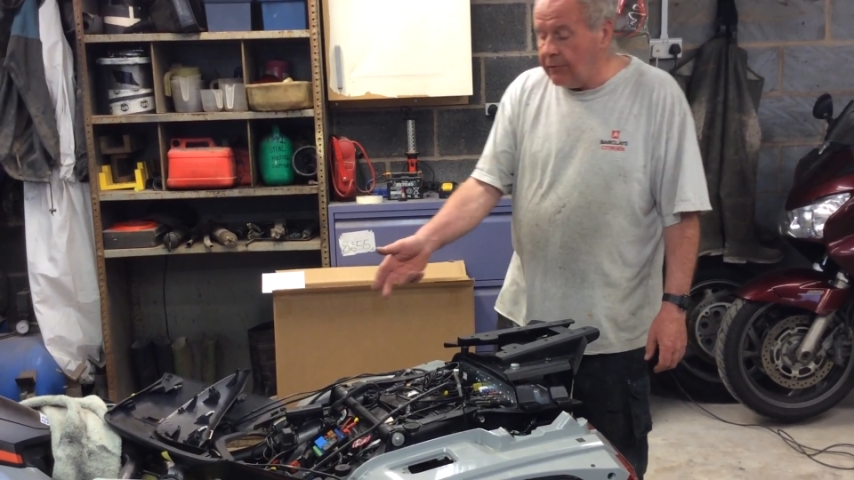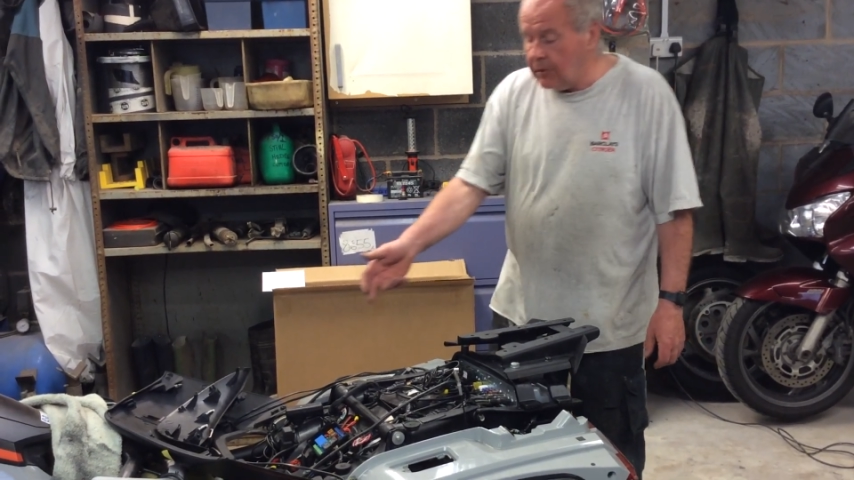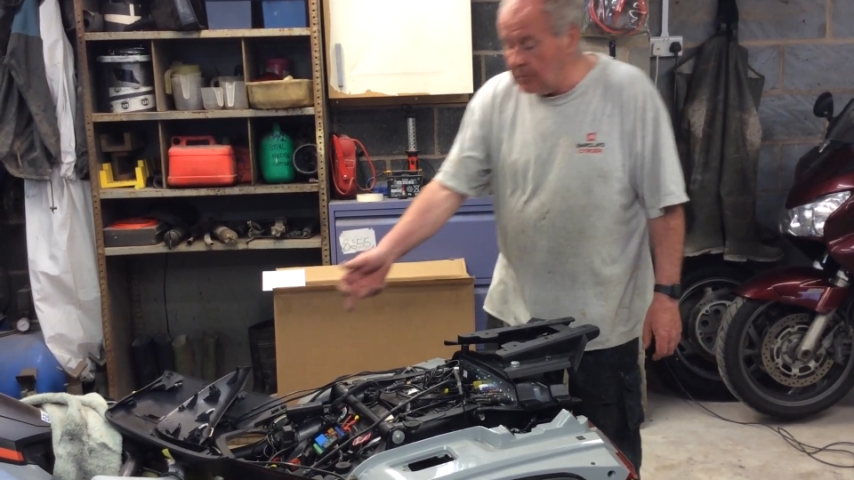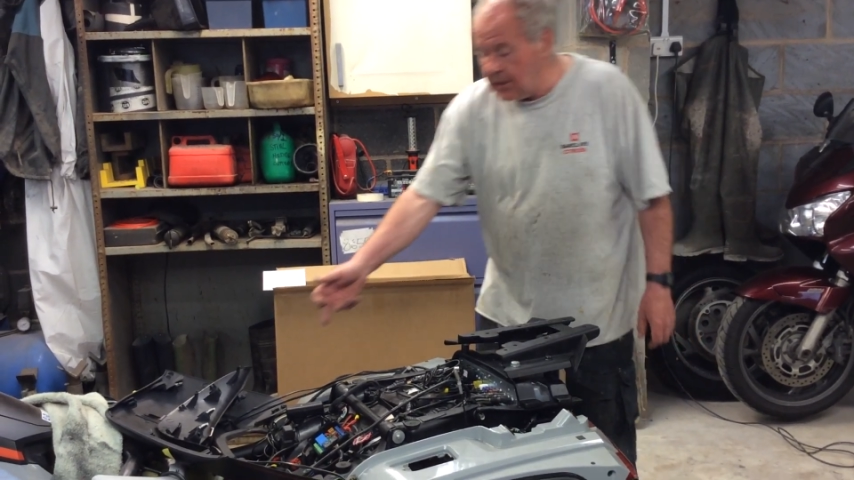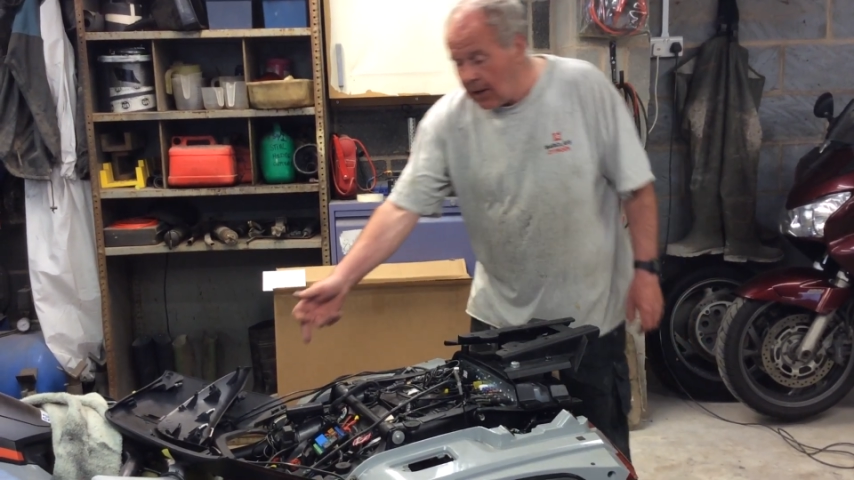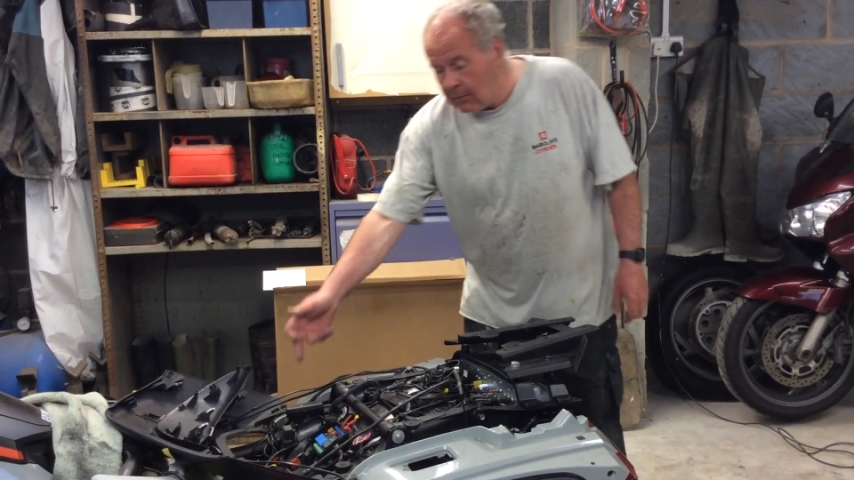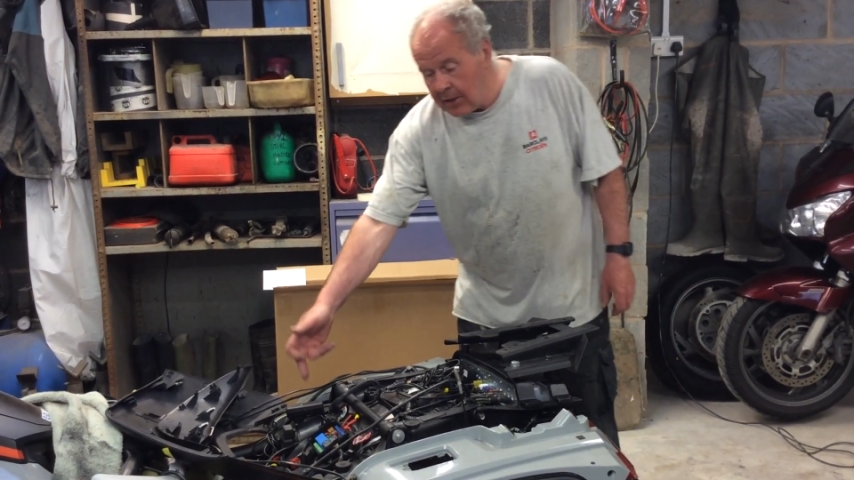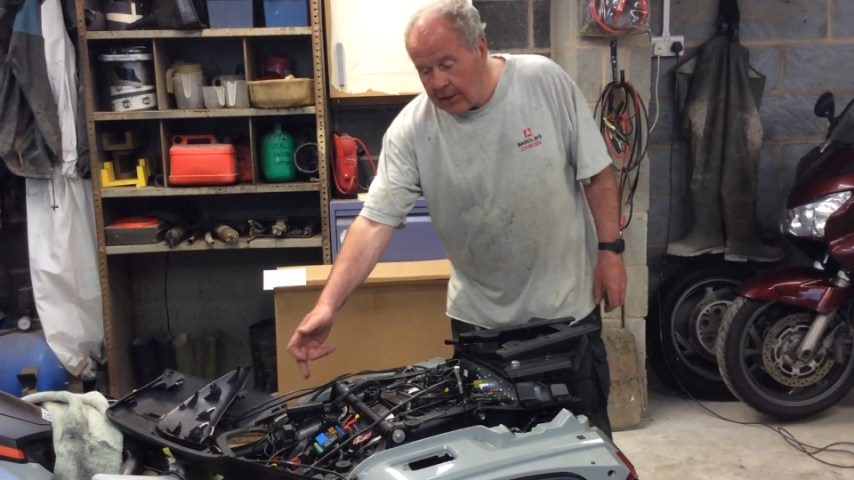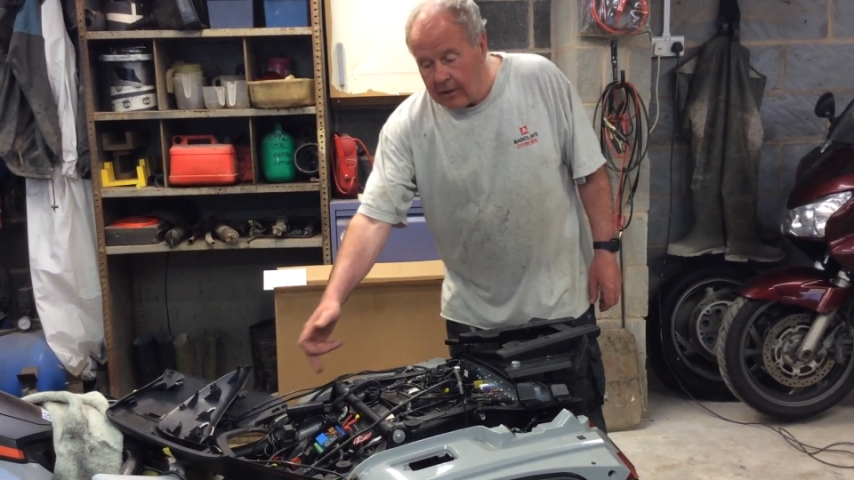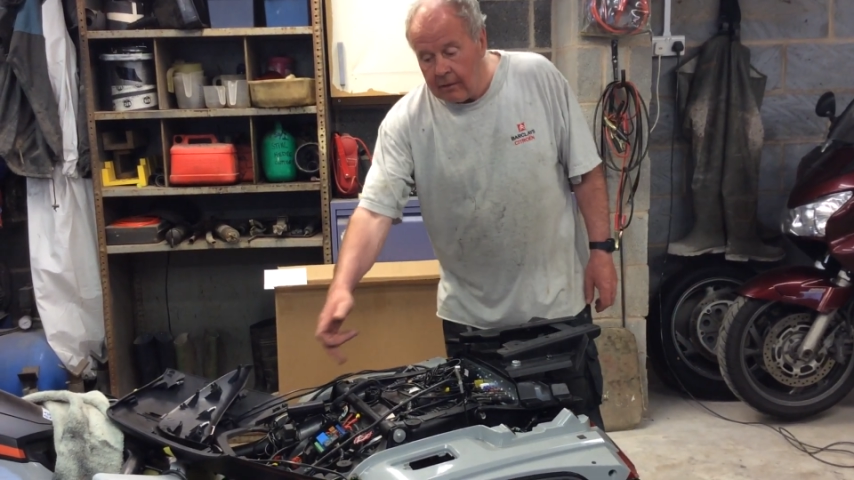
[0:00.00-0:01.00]
from down
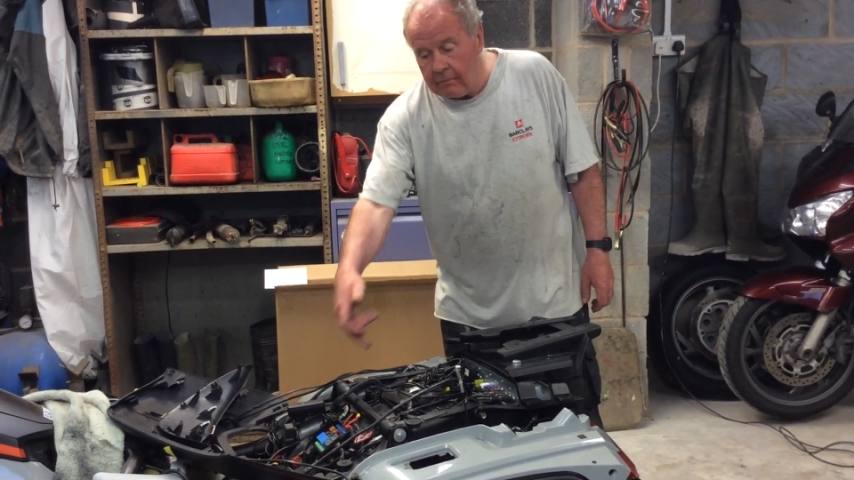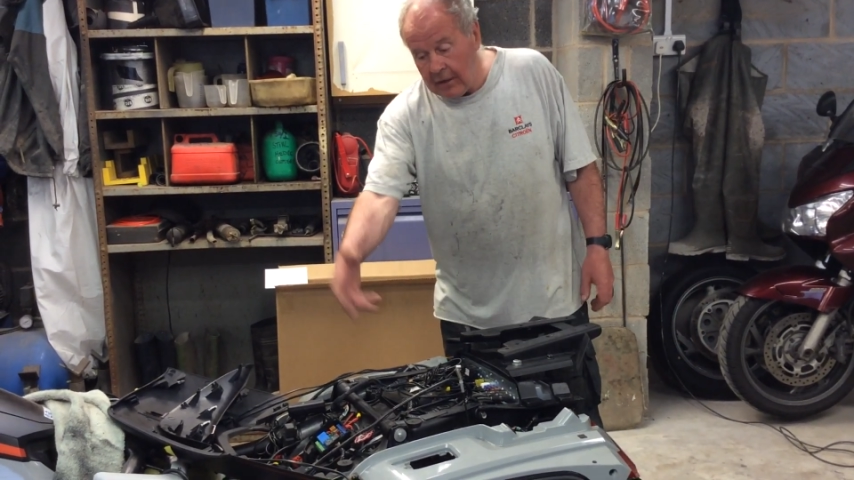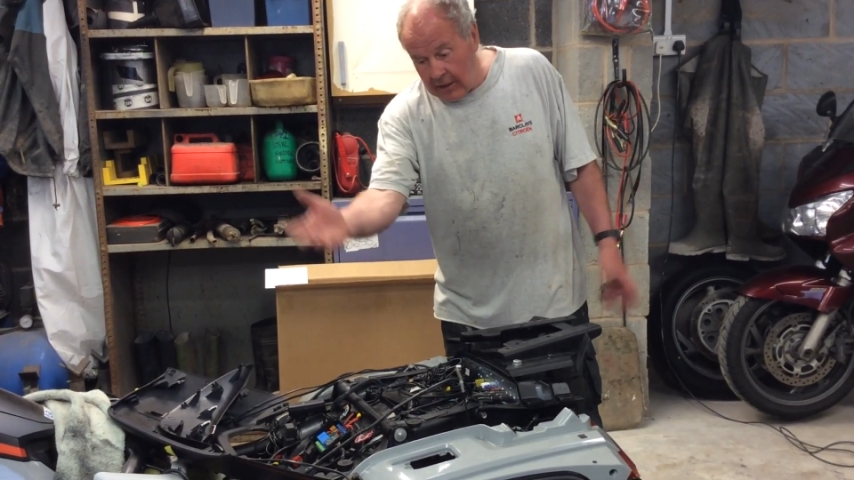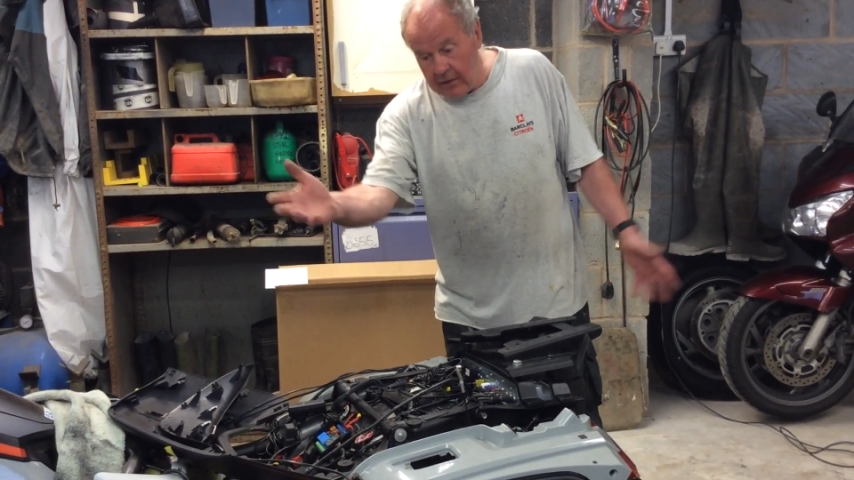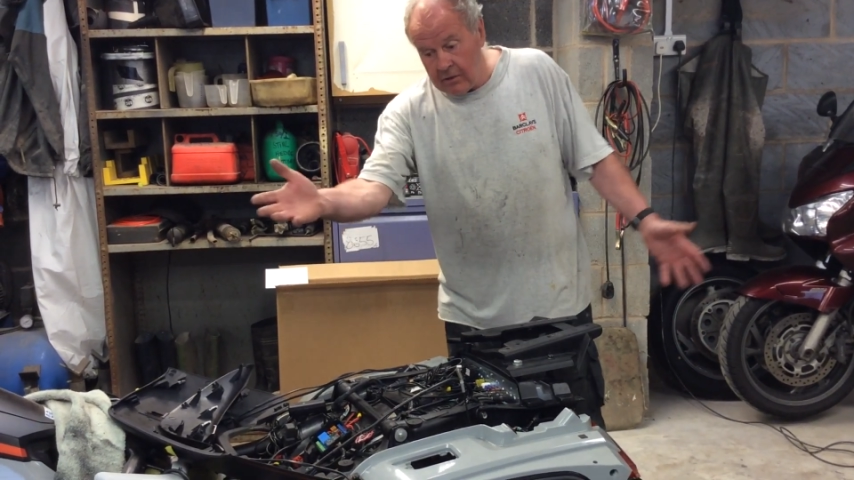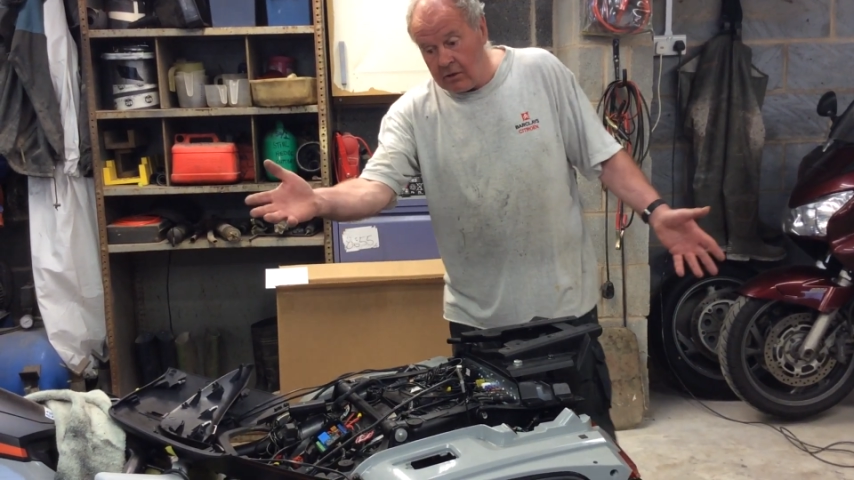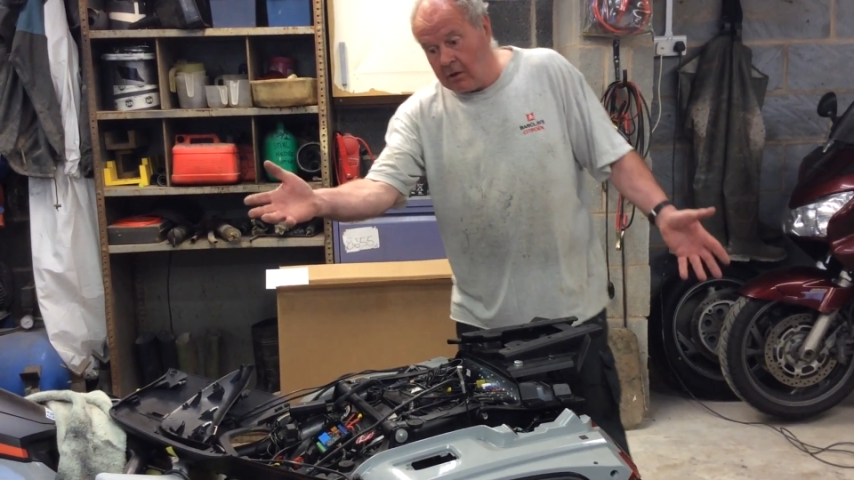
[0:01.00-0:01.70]
here into